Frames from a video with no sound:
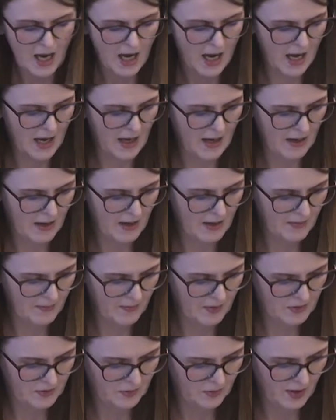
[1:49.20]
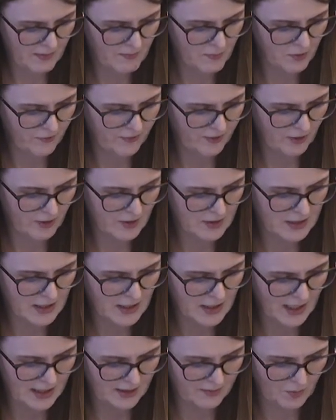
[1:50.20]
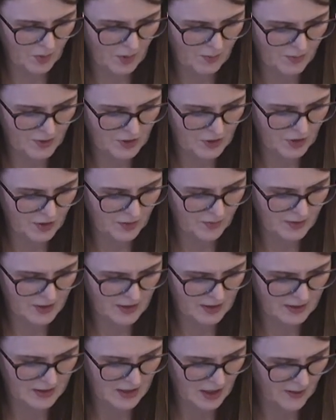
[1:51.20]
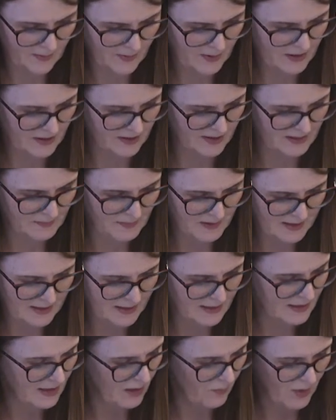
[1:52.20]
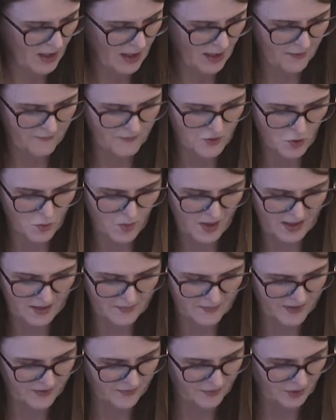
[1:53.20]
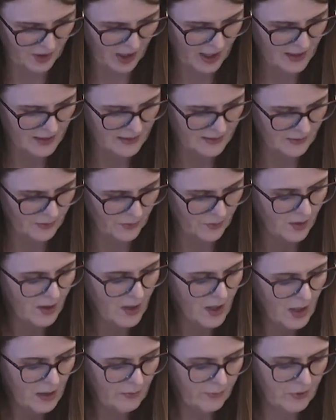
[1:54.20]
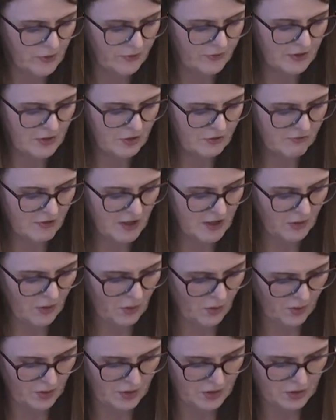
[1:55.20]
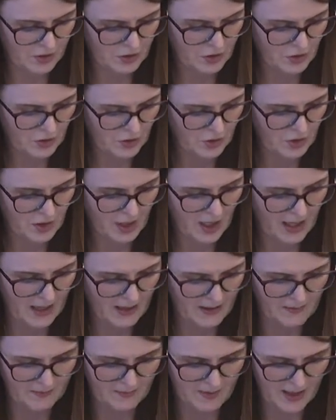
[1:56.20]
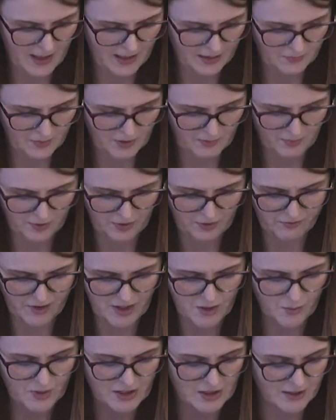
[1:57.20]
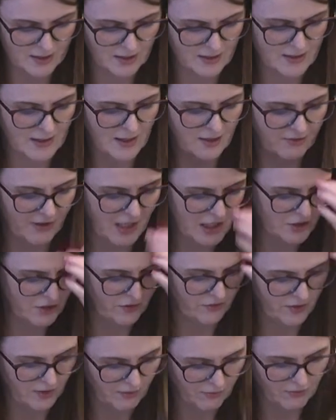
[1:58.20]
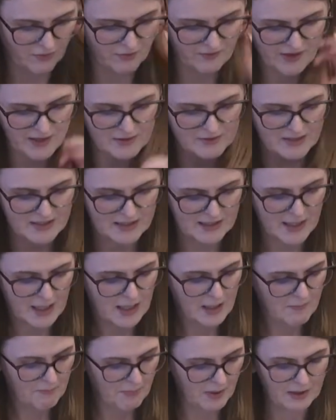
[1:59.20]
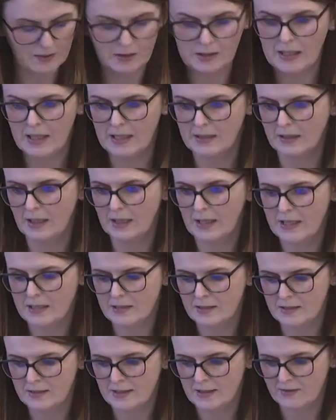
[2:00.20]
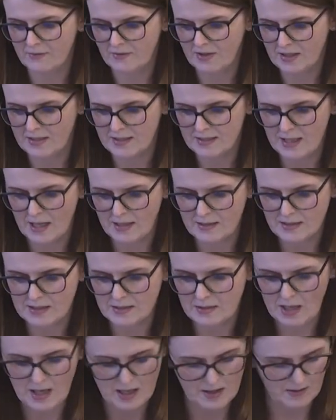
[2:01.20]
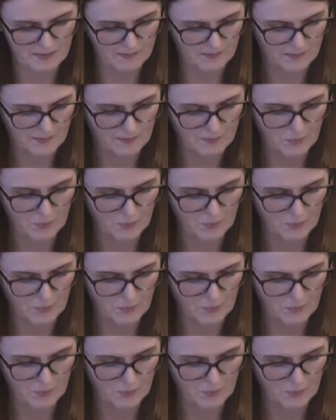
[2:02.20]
Um, so then moving on to item number two, which is chairperson's business, and we have no items for that. So moving straight on to um, item number three, which is consideration of the coronavirus bill and the legislative consent um,